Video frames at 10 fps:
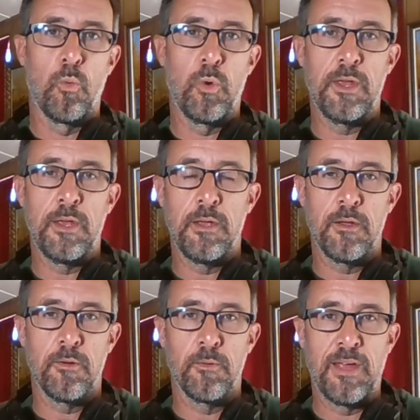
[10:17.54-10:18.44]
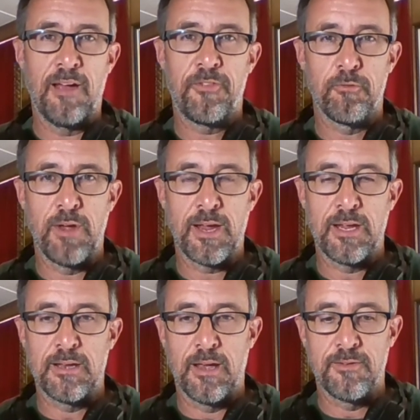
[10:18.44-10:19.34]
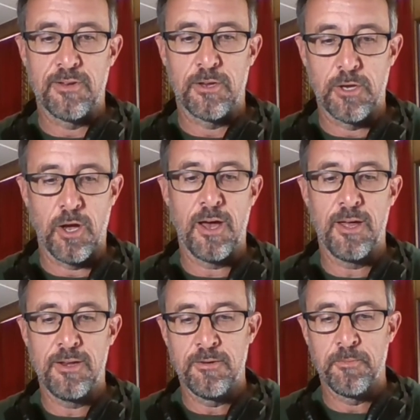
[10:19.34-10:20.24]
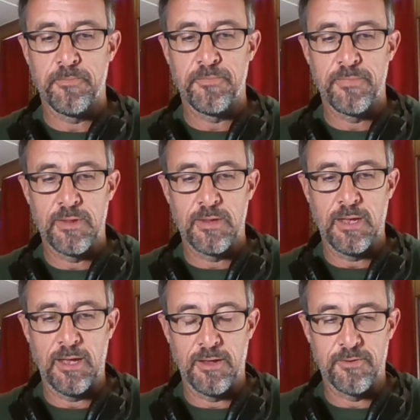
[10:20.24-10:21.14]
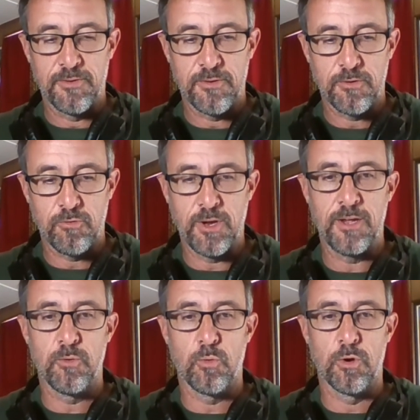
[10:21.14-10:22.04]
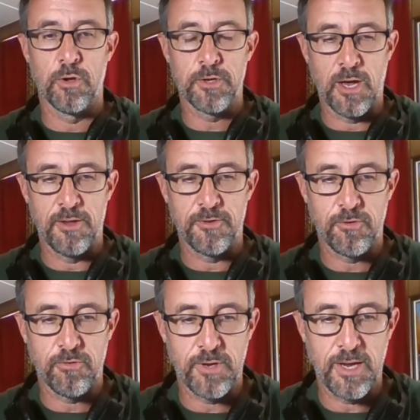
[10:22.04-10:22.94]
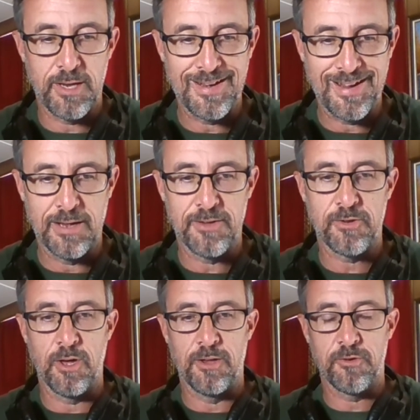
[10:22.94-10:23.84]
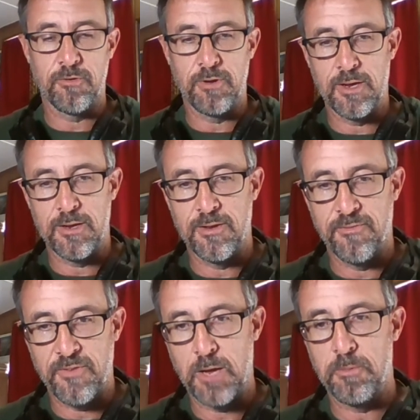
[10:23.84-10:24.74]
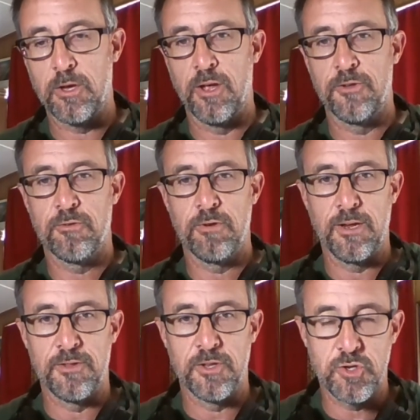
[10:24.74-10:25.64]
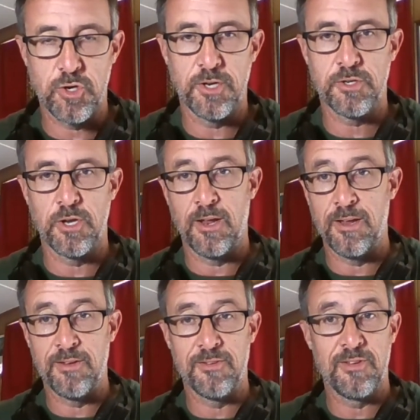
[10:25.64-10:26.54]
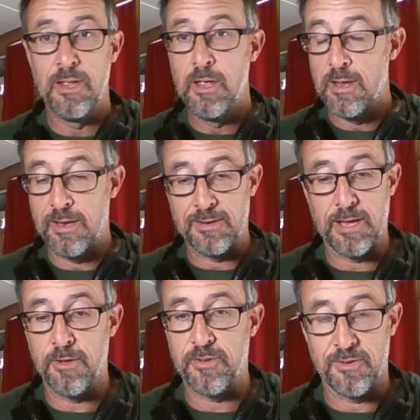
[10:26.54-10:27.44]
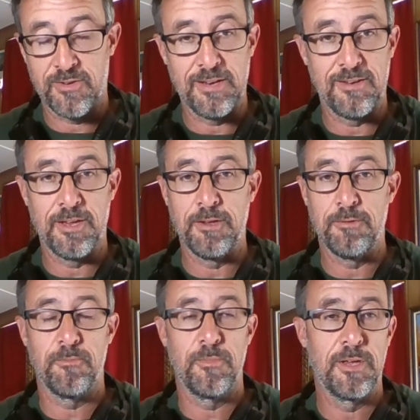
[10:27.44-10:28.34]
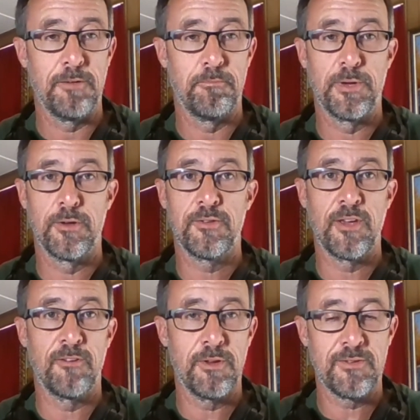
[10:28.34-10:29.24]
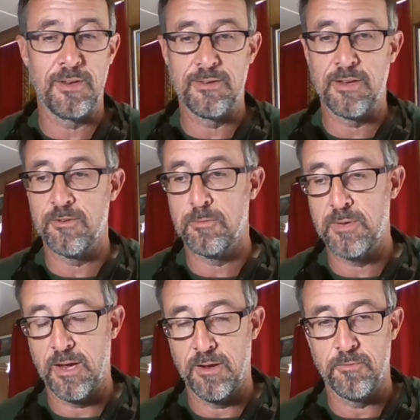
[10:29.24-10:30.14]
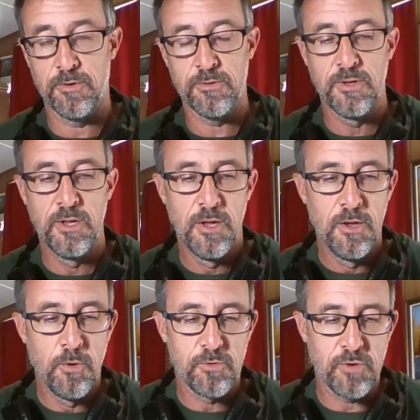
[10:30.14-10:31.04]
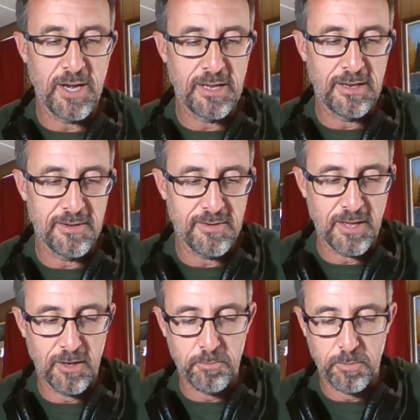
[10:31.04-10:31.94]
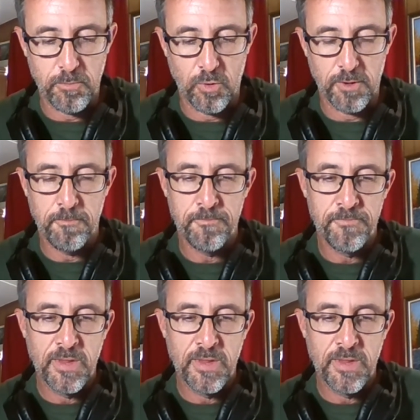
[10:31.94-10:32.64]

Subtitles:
we have to recognize that God has created the world, God has created us, God has created the family, God has created the church. He tells us he builds governments and he tears them down. And we'll try to get into that a little bit more.